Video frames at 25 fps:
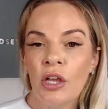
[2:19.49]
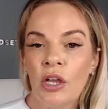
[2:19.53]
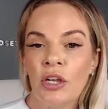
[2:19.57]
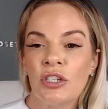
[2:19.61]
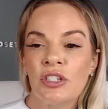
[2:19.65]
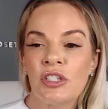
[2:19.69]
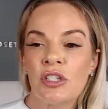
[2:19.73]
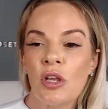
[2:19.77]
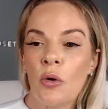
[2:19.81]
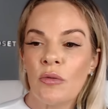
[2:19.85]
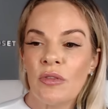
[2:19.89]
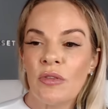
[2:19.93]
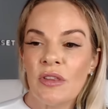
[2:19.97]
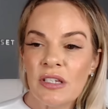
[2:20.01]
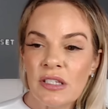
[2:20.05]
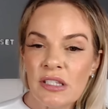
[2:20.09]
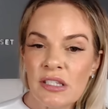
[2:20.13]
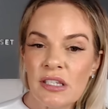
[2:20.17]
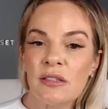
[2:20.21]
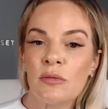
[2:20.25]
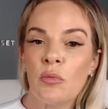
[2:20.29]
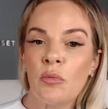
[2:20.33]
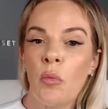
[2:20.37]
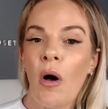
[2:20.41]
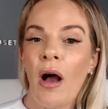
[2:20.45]
So this
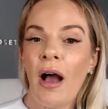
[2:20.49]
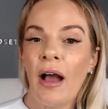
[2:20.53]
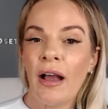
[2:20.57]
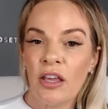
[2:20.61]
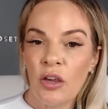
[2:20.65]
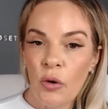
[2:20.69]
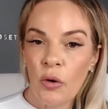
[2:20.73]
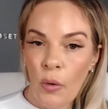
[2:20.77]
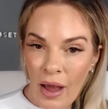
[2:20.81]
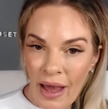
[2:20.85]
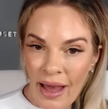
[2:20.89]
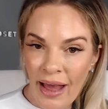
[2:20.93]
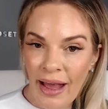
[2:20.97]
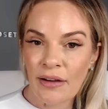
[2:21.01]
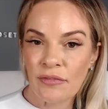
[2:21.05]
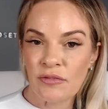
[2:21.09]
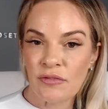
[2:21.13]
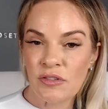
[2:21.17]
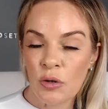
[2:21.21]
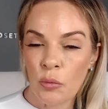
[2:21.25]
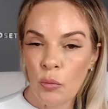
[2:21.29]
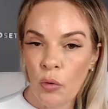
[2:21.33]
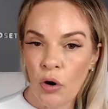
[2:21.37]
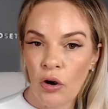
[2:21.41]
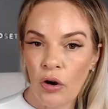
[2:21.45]
is why you have
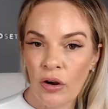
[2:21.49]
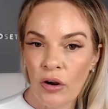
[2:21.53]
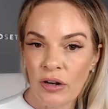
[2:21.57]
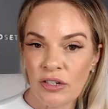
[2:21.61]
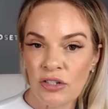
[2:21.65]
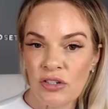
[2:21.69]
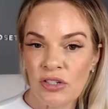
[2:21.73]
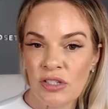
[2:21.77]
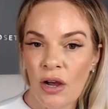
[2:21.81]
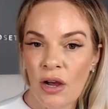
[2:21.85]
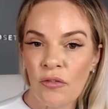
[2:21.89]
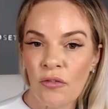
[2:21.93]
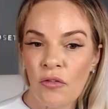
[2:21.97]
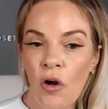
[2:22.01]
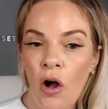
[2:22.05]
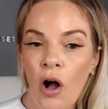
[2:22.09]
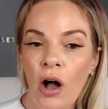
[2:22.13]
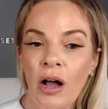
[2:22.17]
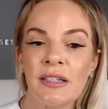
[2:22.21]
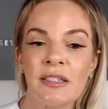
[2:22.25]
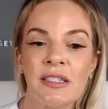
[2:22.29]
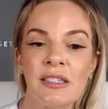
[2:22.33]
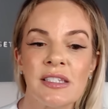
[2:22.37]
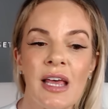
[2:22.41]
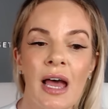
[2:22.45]
to work on your
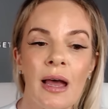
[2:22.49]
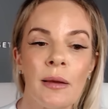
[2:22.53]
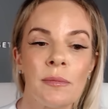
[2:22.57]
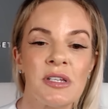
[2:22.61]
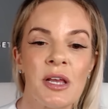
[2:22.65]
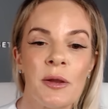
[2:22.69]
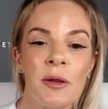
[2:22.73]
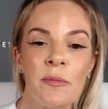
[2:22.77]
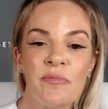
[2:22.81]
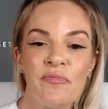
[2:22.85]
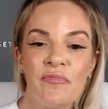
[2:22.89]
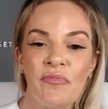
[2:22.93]
self-concept.